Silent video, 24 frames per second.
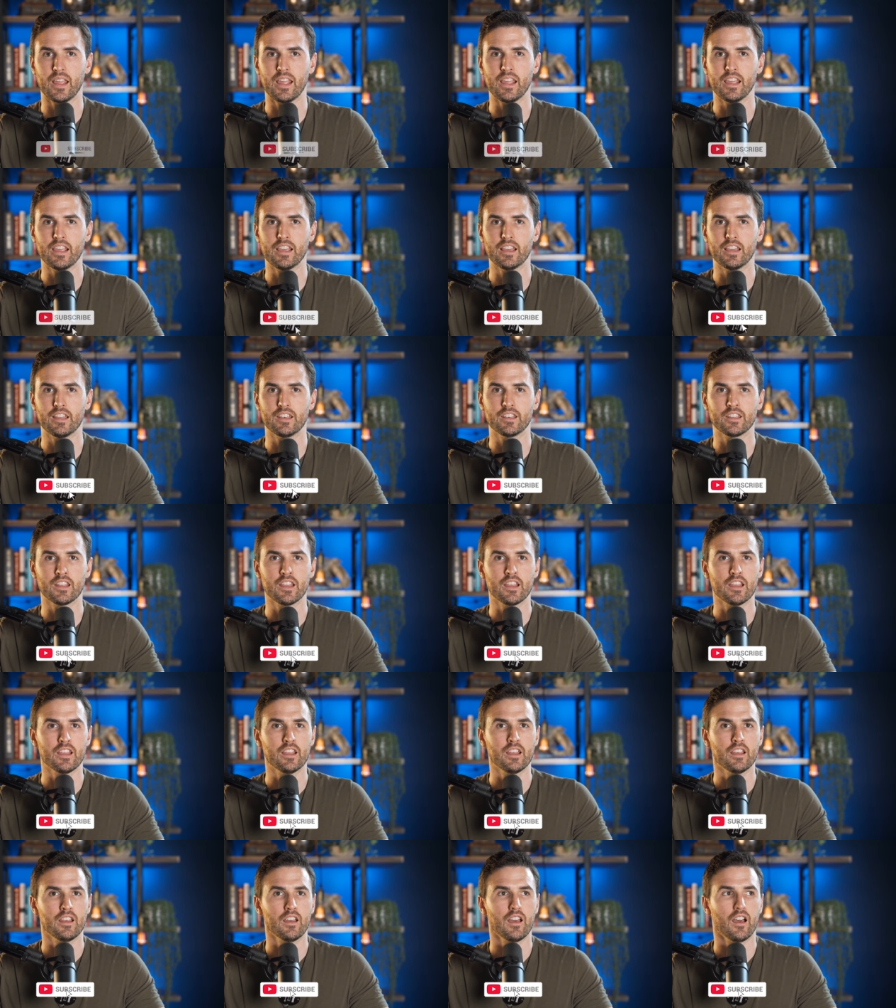And
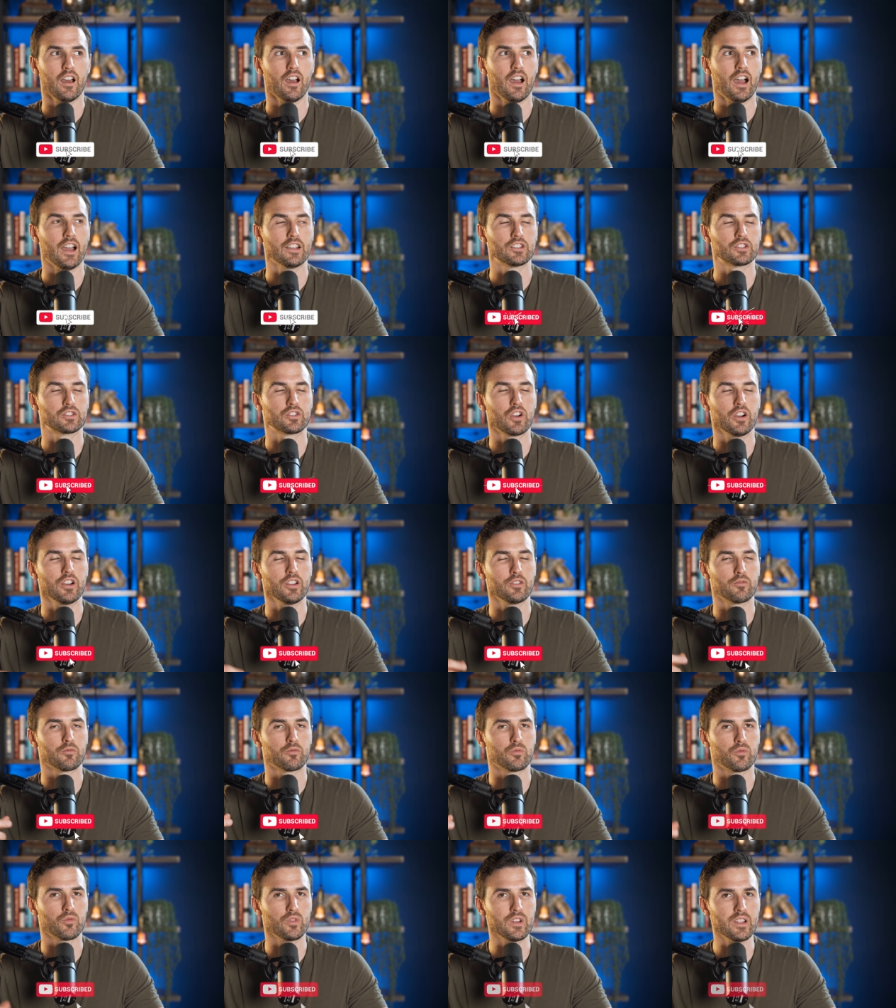I started
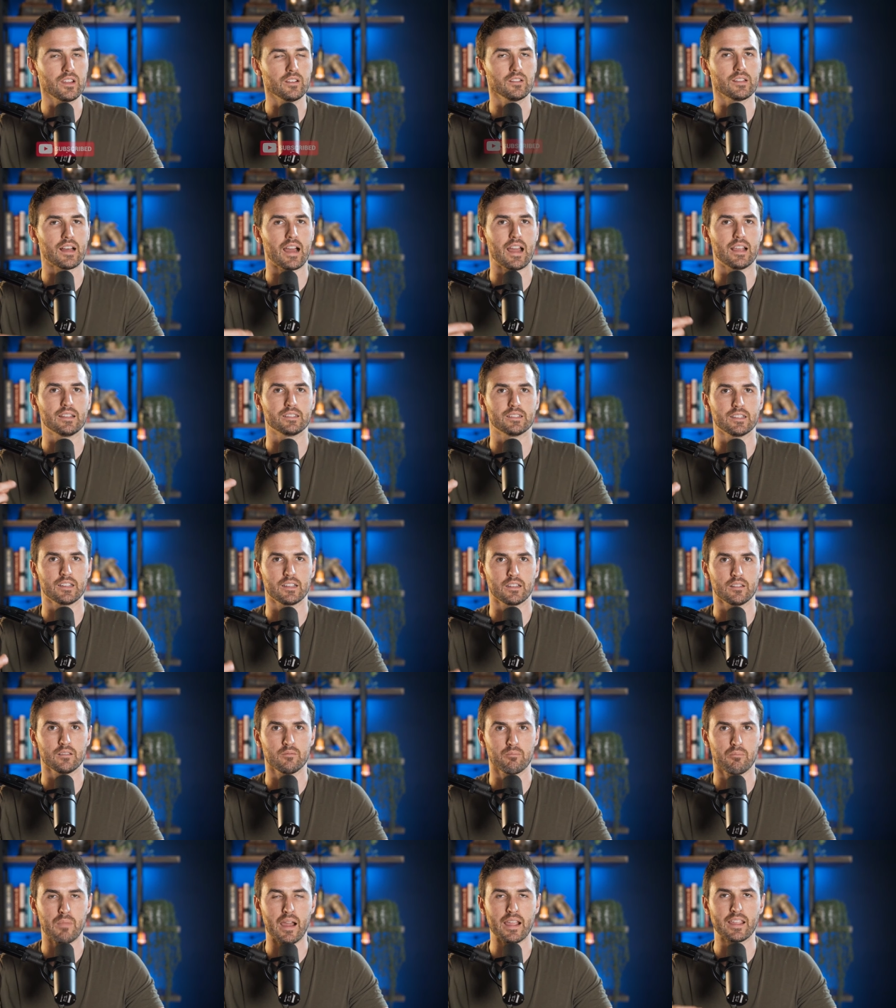realizing
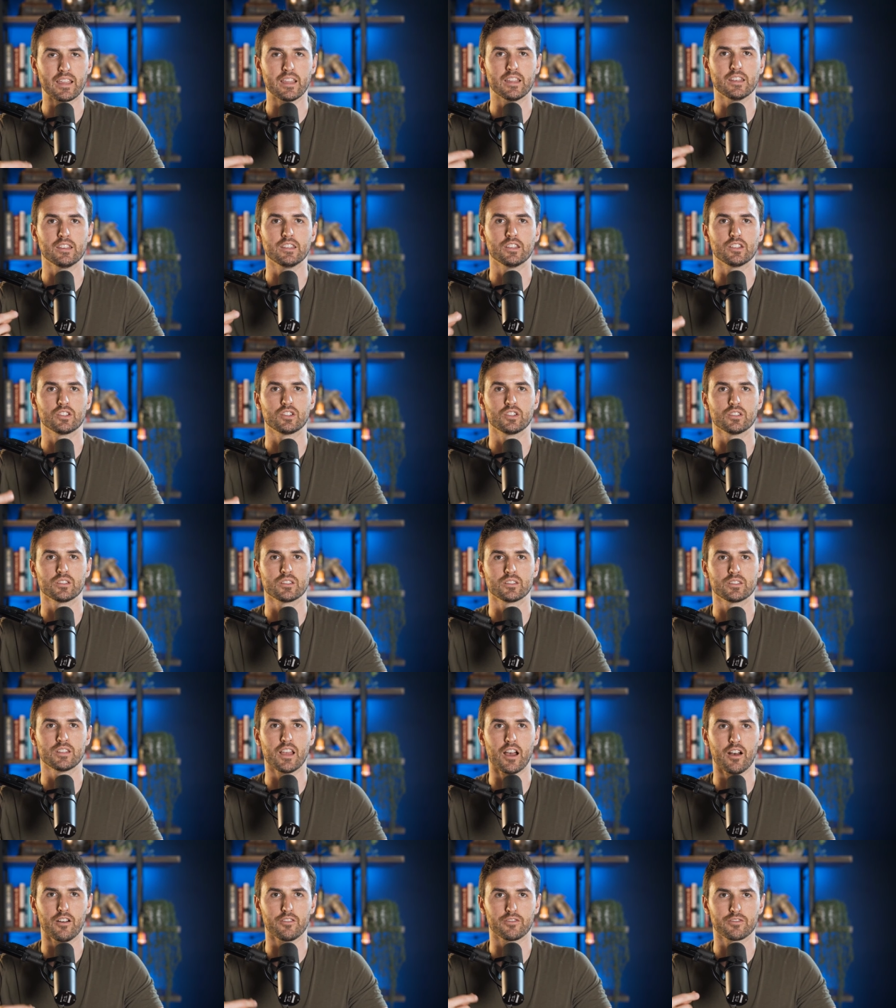my conditioned
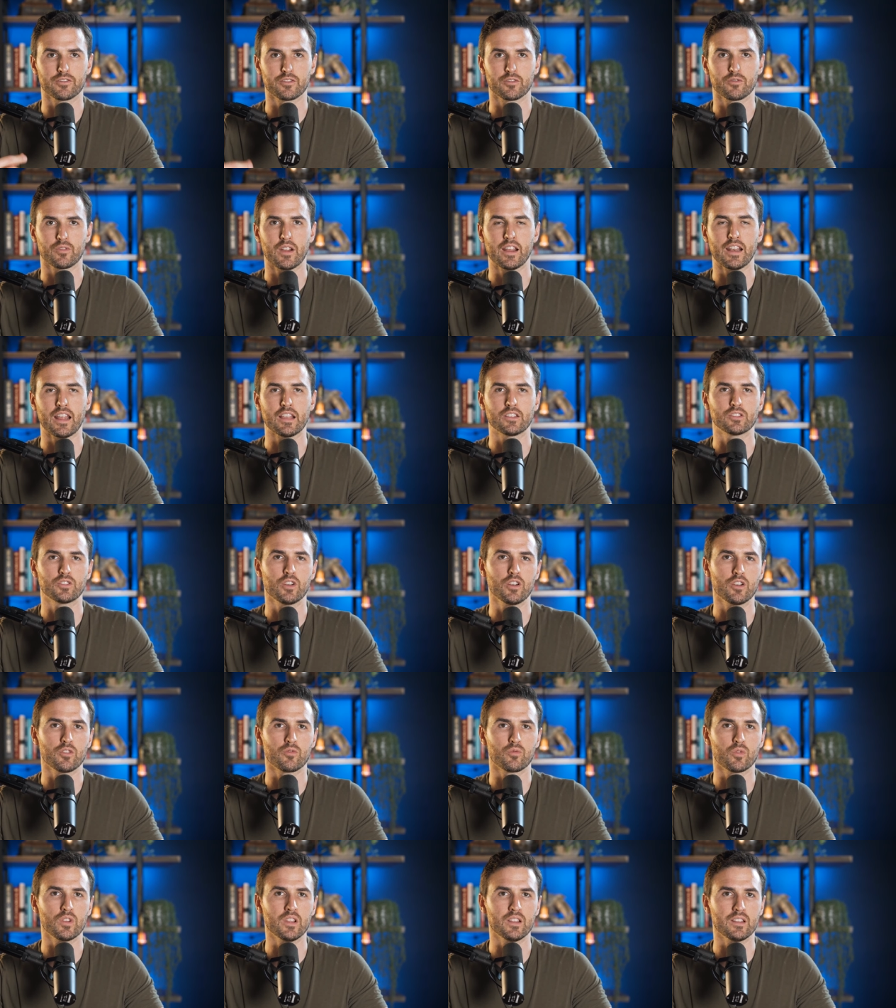self, right? I
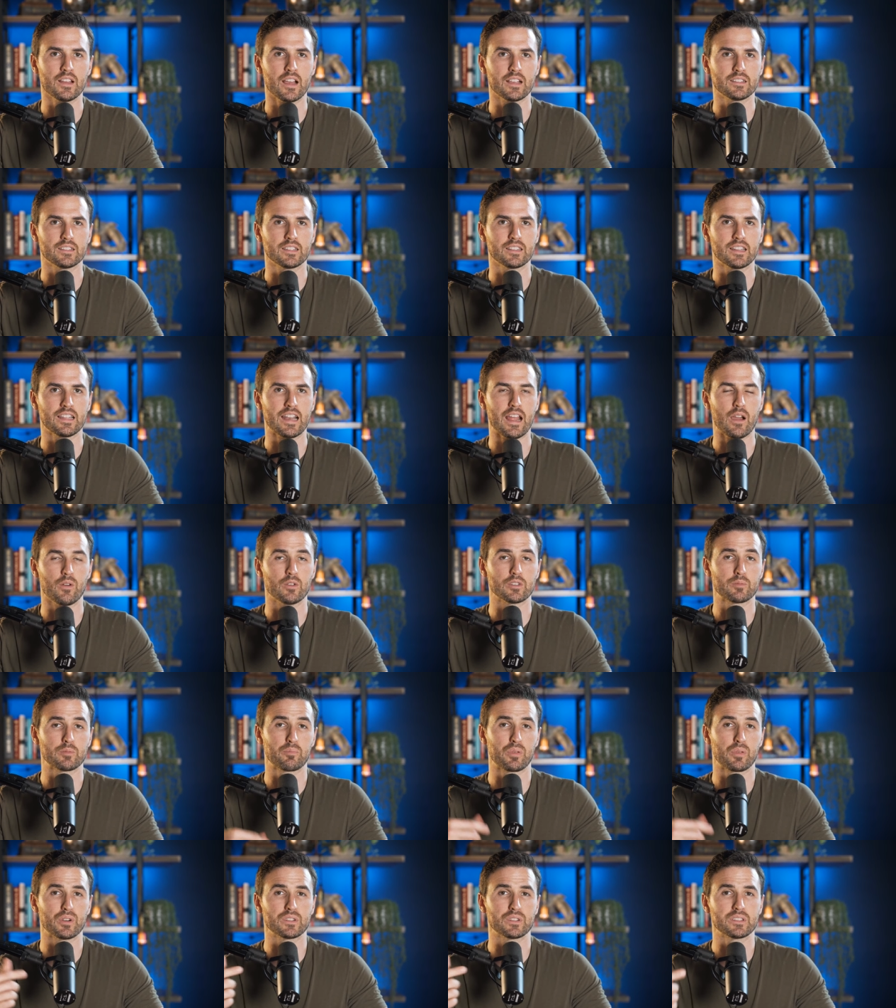started realizing that I was
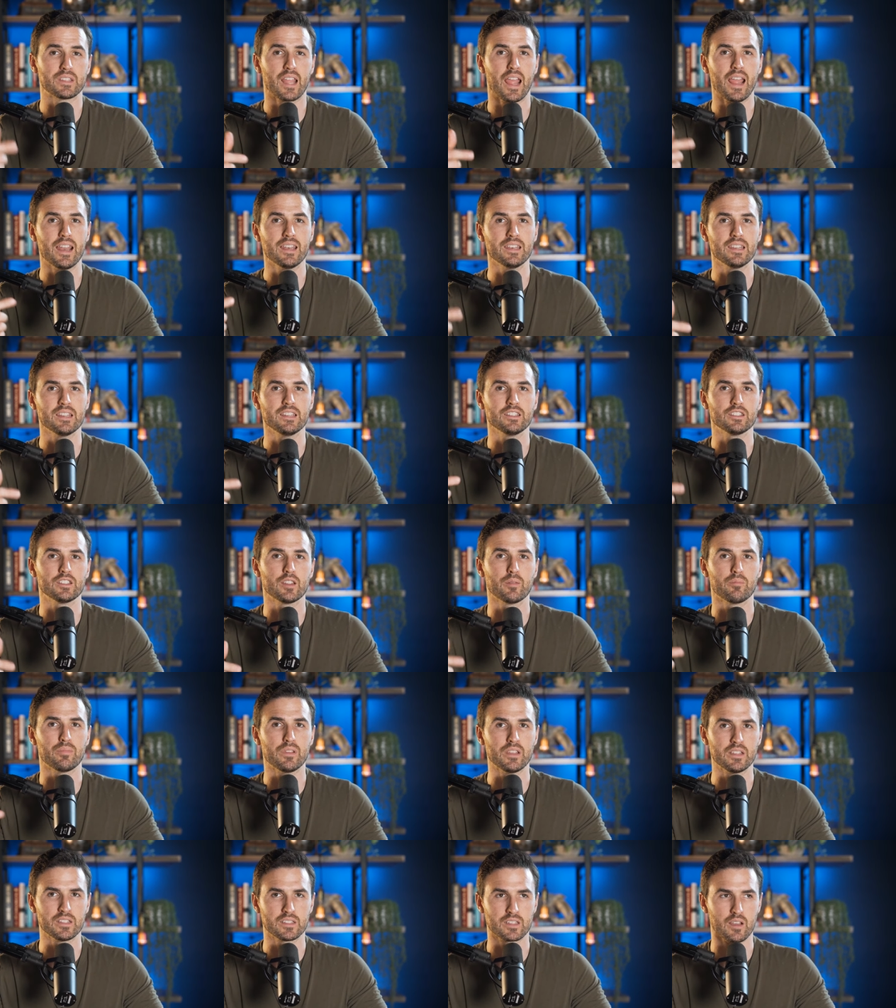pretending to
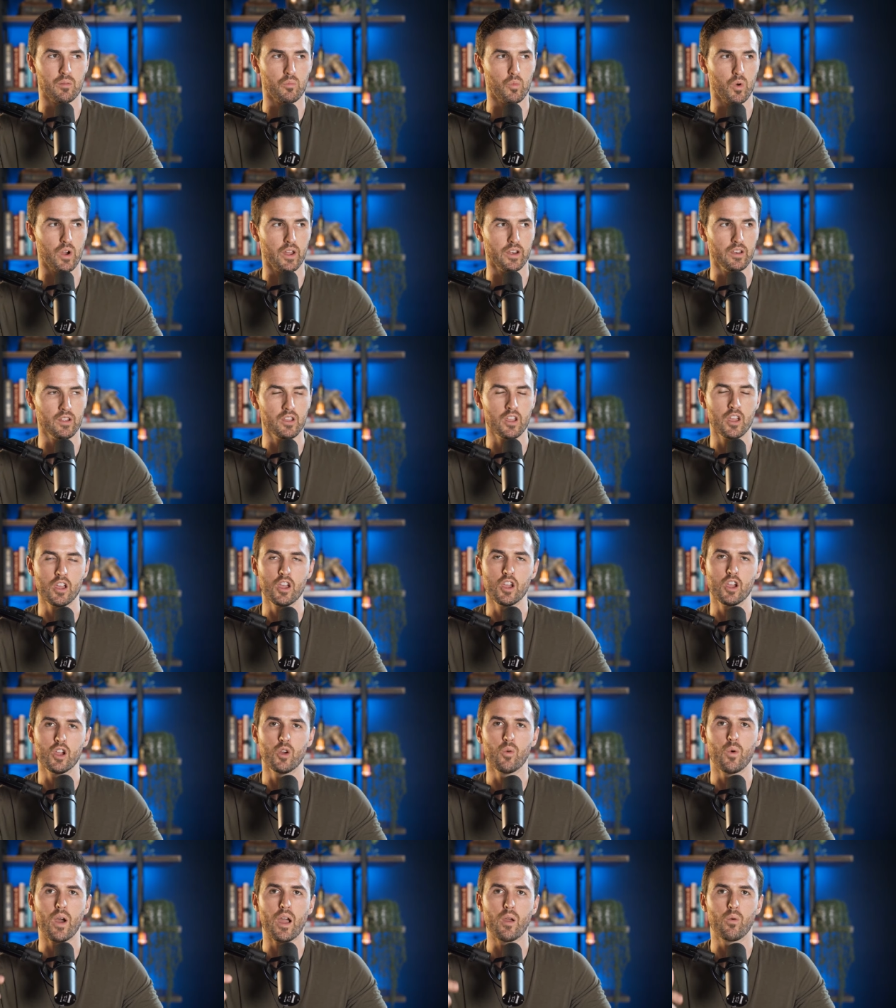be someone
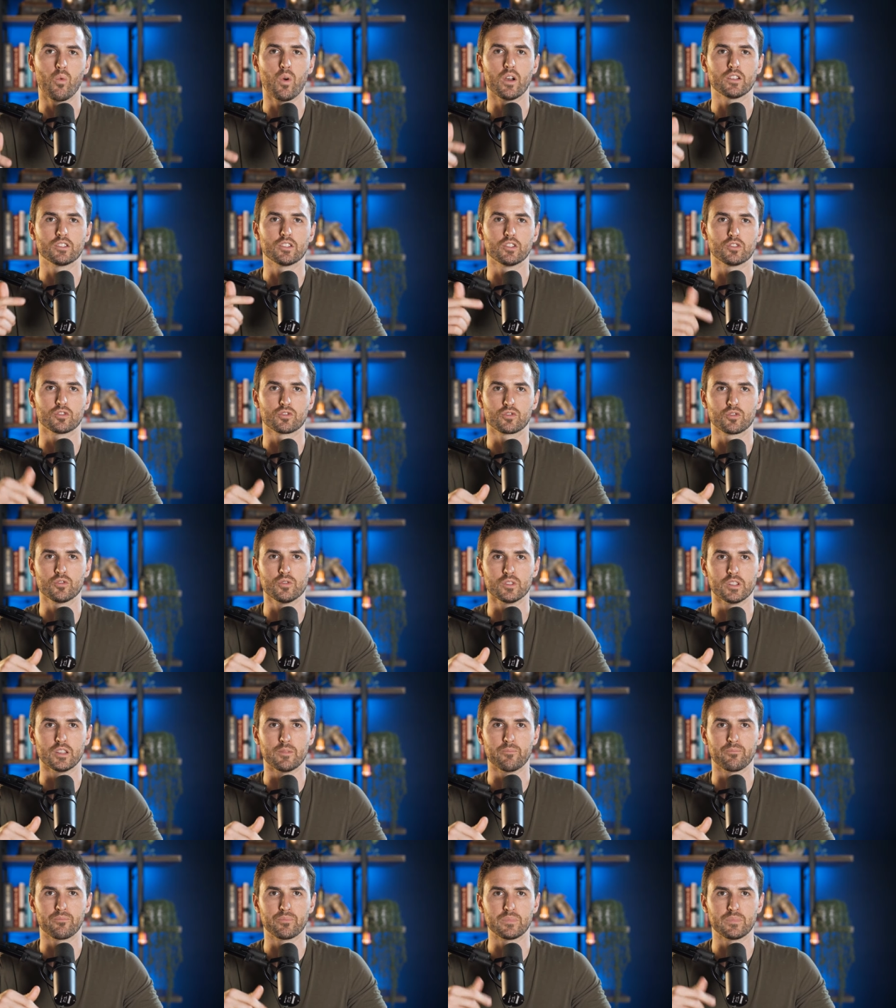who I wasn't truly.